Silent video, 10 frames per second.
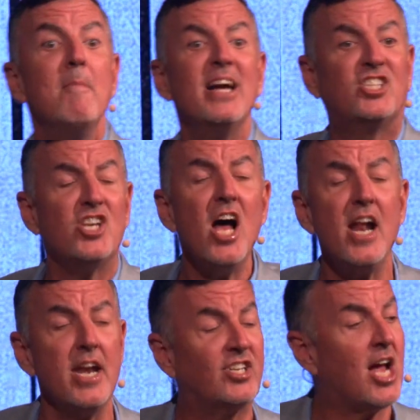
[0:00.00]
my
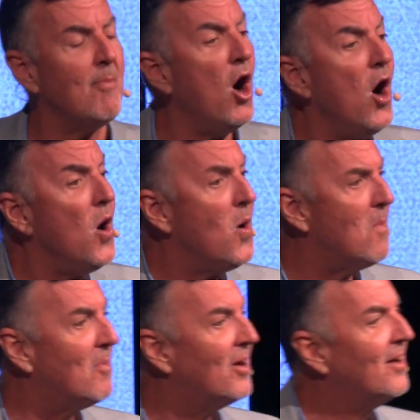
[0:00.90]
son has come
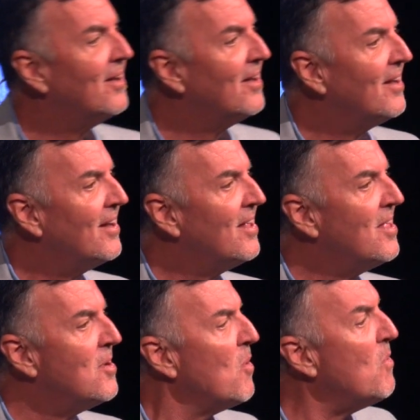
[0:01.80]
home.
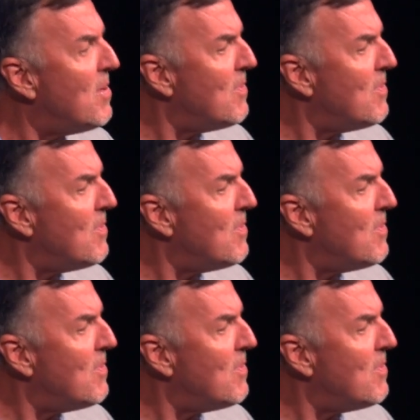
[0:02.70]
When we